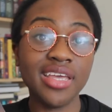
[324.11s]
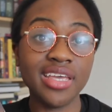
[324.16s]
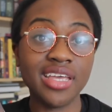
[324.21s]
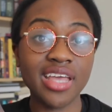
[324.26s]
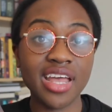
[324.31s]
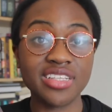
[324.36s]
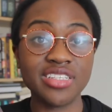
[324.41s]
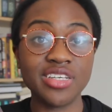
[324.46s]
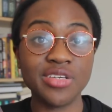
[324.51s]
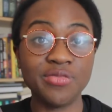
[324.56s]
He
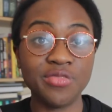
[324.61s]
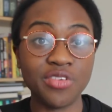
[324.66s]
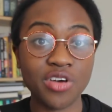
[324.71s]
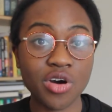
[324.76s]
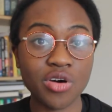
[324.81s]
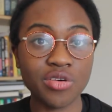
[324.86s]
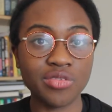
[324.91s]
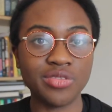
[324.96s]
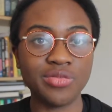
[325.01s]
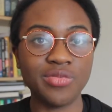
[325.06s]
gets
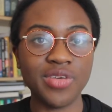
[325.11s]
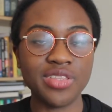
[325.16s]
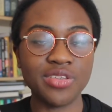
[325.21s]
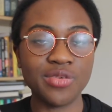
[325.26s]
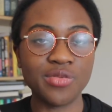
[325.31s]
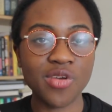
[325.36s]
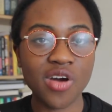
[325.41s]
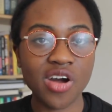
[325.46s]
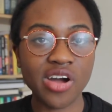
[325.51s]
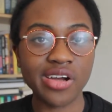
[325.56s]
involved with
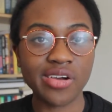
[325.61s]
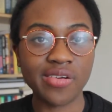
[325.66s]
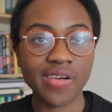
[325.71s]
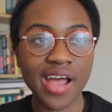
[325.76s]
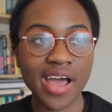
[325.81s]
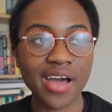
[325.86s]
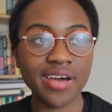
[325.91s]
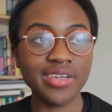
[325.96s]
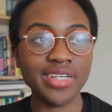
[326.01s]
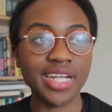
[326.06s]
the wrong
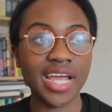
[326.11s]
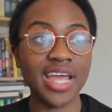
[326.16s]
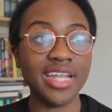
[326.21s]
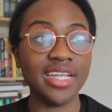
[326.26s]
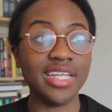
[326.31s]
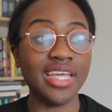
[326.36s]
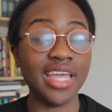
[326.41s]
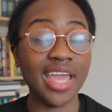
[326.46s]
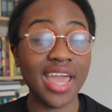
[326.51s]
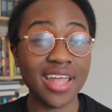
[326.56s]
crowd
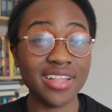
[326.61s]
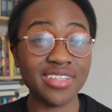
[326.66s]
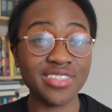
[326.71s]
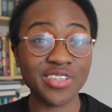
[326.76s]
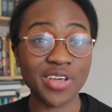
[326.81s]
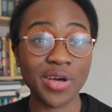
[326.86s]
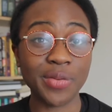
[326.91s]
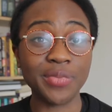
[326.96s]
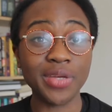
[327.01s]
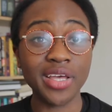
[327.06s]
and he
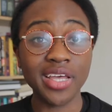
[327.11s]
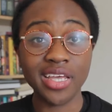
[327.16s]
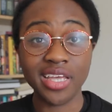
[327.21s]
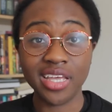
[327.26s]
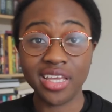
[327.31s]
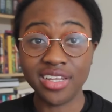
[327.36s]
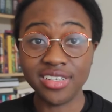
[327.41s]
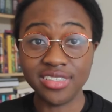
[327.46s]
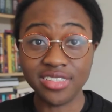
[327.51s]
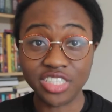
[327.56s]
ends up
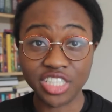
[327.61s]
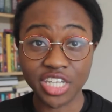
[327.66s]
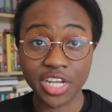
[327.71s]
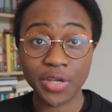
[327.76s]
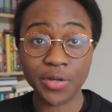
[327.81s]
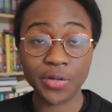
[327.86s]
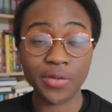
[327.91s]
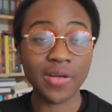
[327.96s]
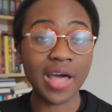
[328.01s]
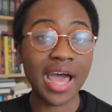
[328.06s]
in
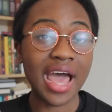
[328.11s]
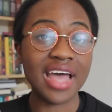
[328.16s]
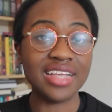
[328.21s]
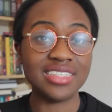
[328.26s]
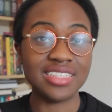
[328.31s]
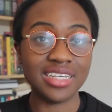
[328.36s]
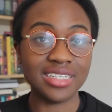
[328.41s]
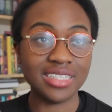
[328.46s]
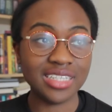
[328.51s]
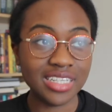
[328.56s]
jail
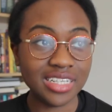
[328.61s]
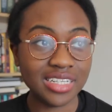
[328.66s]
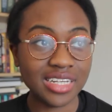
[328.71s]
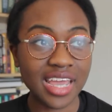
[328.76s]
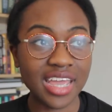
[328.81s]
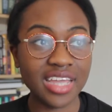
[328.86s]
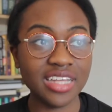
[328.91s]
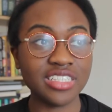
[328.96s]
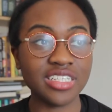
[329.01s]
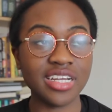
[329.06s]
as a
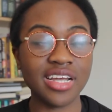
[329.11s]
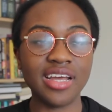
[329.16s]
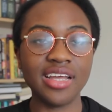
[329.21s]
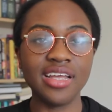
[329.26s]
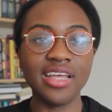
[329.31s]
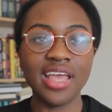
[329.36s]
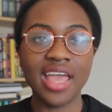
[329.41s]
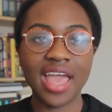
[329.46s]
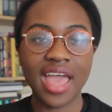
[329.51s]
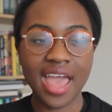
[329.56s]

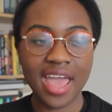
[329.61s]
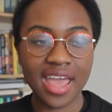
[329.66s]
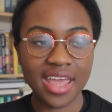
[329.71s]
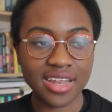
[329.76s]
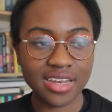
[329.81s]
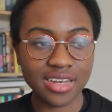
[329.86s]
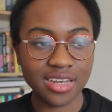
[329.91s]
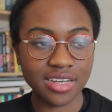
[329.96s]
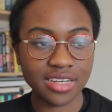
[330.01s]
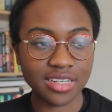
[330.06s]
teenager,
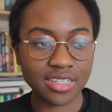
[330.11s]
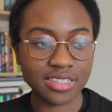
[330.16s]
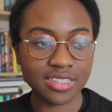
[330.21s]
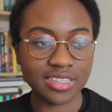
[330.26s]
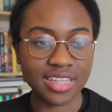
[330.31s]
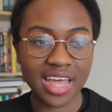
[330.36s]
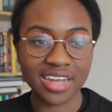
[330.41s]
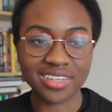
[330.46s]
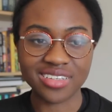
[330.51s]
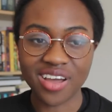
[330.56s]
and
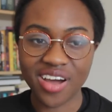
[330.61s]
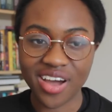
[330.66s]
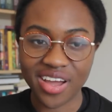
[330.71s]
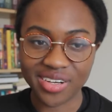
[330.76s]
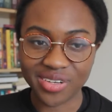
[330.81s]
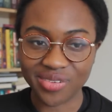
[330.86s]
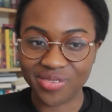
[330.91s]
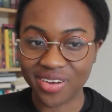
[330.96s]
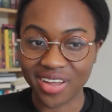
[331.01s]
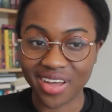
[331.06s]
that
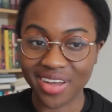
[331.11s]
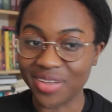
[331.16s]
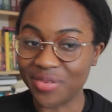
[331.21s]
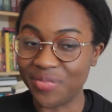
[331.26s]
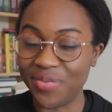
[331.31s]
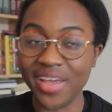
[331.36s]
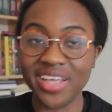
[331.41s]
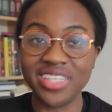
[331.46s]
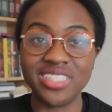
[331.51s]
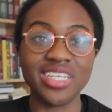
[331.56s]
kind of
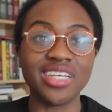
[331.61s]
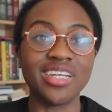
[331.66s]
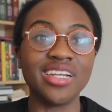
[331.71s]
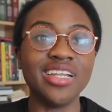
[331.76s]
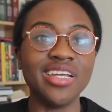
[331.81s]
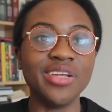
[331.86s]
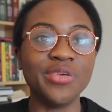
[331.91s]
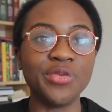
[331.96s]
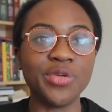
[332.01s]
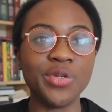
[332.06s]
like
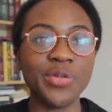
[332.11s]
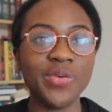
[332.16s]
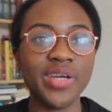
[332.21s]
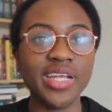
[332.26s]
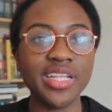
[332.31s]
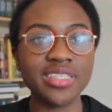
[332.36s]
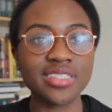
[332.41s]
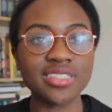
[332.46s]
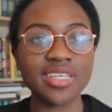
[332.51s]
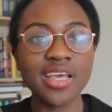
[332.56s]
basically
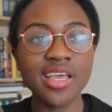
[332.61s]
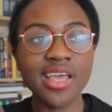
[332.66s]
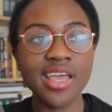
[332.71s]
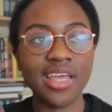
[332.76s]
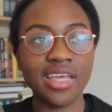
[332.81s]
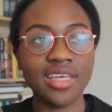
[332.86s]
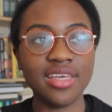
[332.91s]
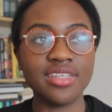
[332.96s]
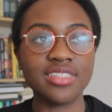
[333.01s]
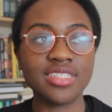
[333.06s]
ruins
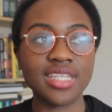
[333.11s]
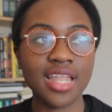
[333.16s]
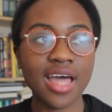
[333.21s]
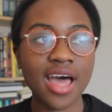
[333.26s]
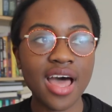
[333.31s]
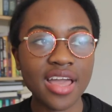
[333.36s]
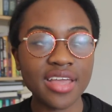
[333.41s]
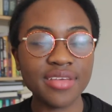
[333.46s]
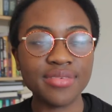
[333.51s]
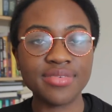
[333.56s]
his
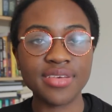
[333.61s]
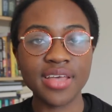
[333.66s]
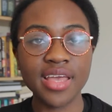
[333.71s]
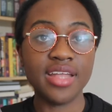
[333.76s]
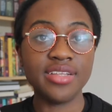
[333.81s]
life.